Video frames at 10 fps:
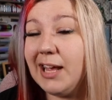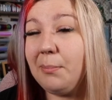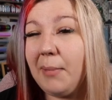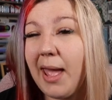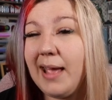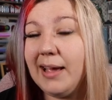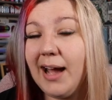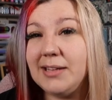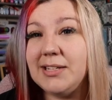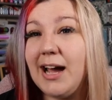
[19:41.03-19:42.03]
it may
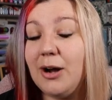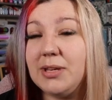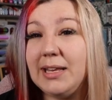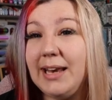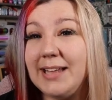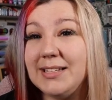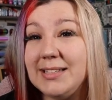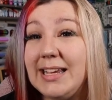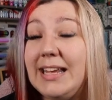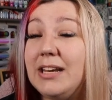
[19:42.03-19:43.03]
cut out the
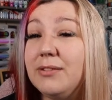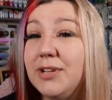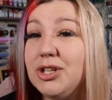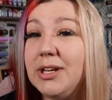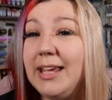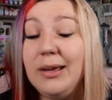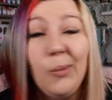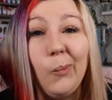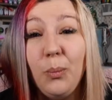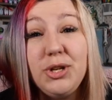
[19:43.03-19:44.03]
letters individually,
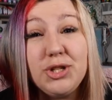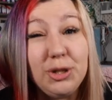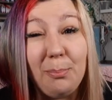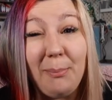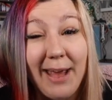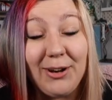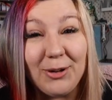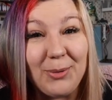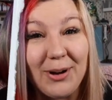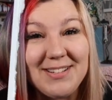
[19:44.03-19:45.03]
which you may
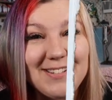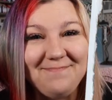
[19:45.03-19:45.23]
not want.